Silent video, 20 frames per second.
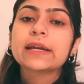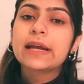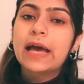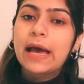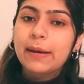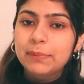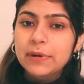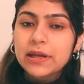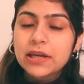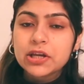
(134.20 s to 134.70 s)
an
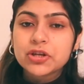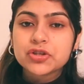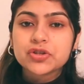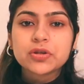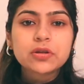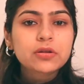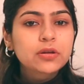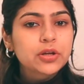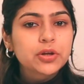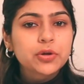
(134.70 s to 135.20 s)

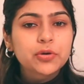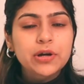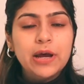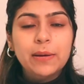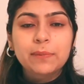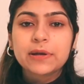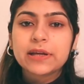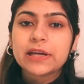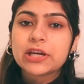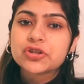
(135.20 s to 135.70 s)
application, then your
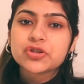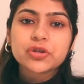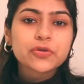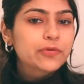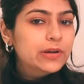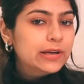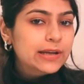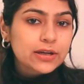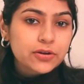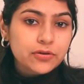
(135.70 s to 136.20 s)
application
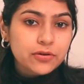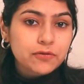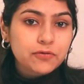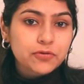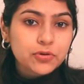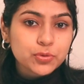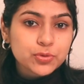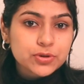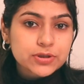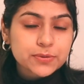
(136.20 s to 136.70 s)
will get
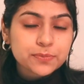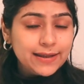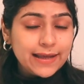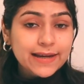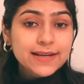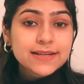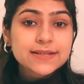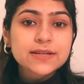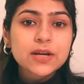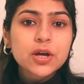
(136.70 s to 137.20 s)
refused.
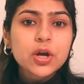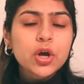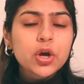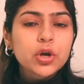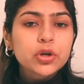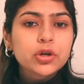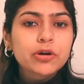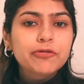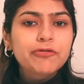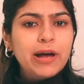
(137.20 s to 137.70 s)
Next,
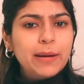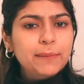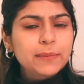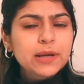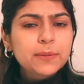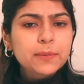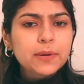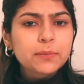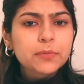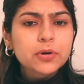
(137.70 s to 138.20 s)
your
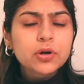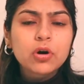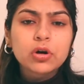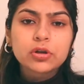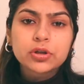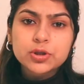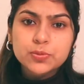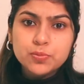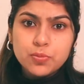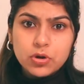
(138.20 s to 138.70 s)
family member or
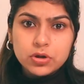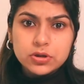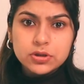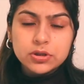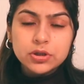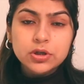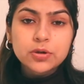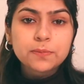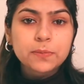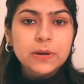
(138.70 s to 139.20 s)
the
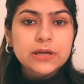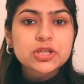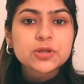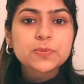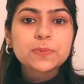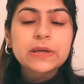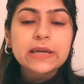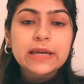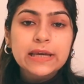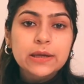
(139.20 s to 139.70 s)
sponsor
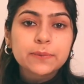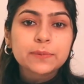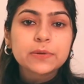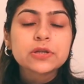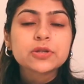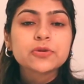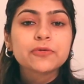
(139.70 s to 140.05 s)
must be able